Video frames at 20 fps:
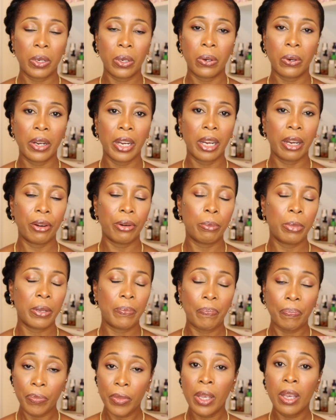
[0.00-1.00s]
with our hair,
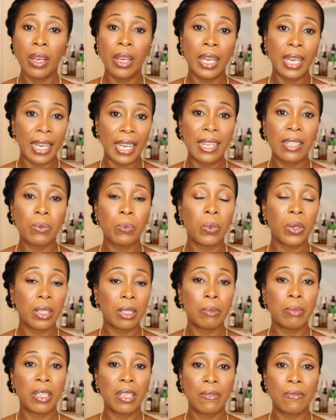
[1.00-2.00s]
but it
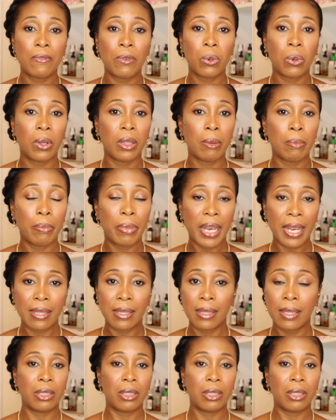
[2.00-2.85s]
will be for the best.